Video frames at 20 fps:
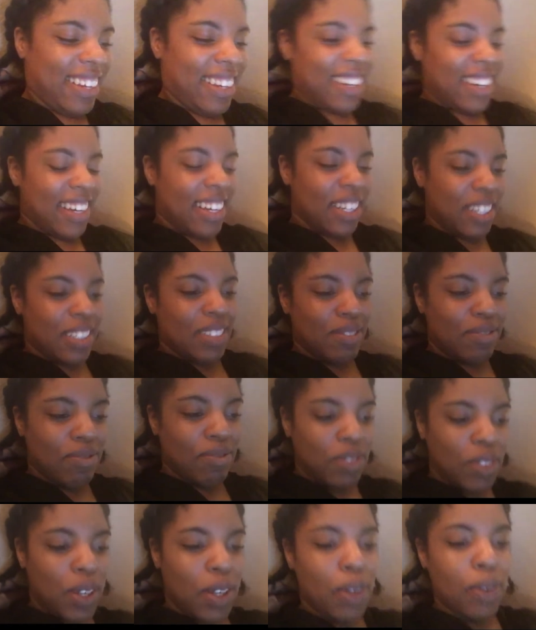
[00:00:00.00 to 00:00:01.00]
Um,
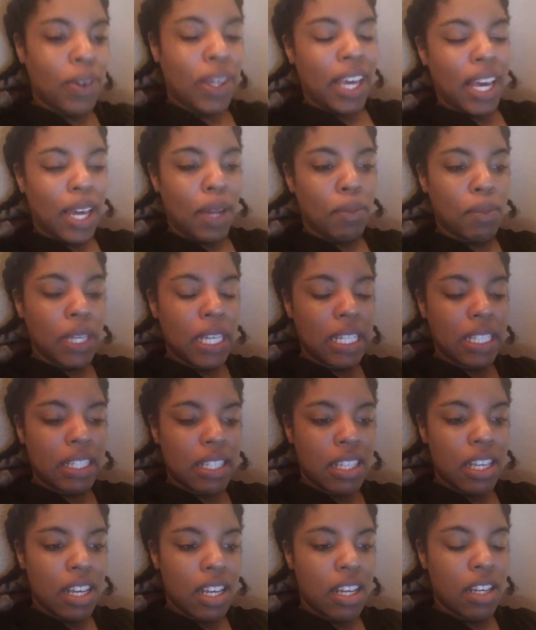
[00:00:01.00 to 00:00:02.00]
we had
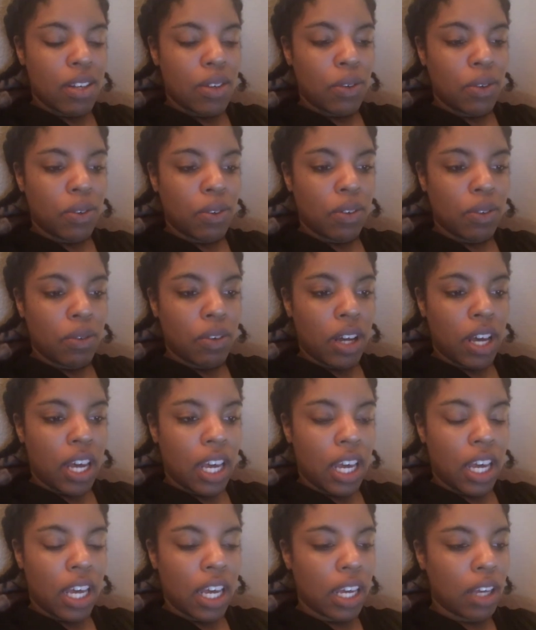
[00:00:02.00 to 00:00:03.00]
pizza, I
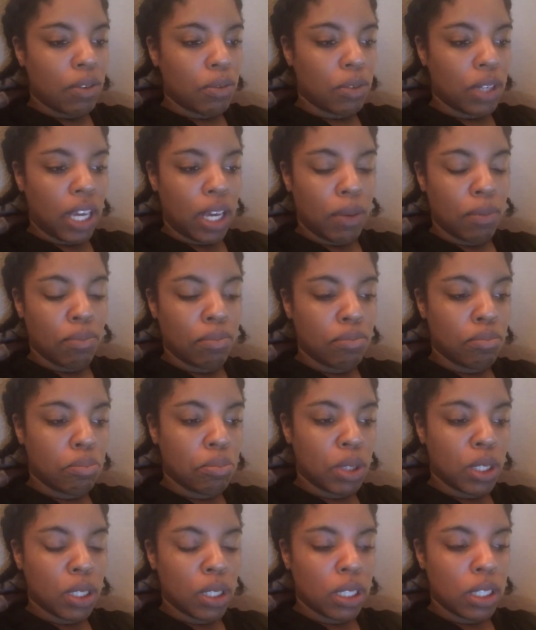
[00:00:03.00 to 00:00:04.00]
had, we had
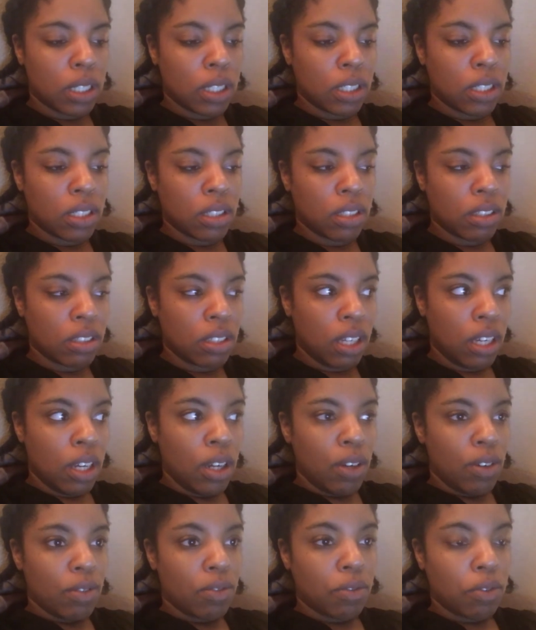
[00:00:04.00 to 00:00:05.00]
burgers,
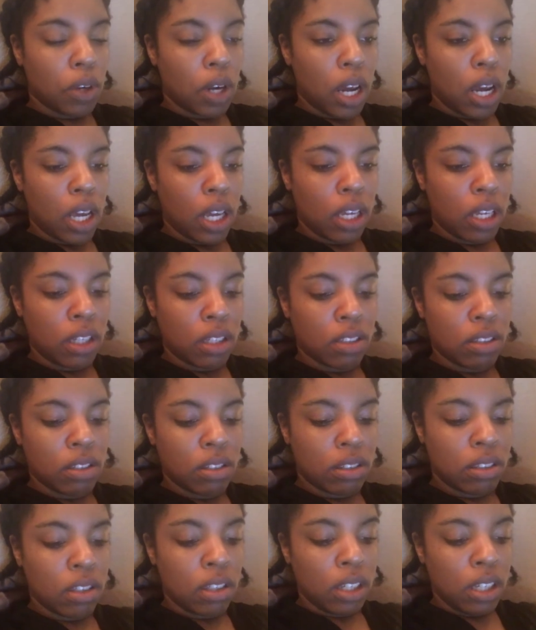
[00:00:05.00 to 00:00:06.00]

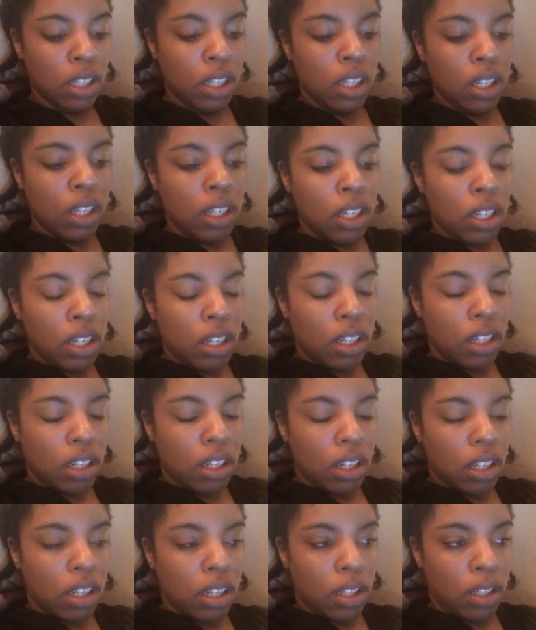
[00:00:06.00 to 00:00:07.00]
fries,
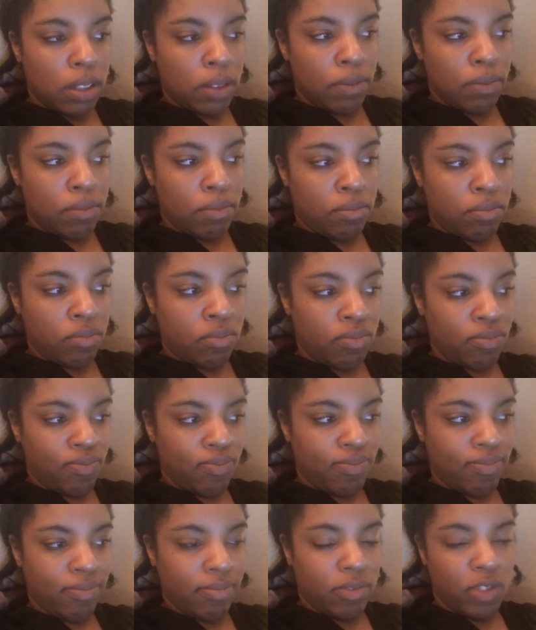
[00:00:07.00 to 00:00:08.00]
Um,
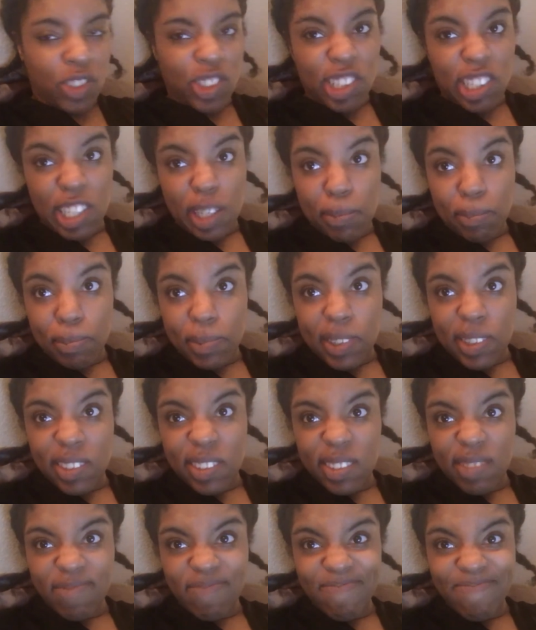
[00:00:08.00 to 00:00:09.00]

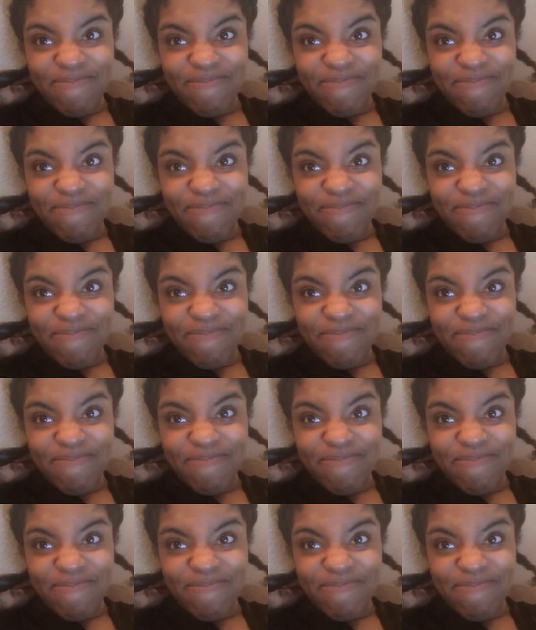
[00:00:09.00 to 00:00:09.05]
chips,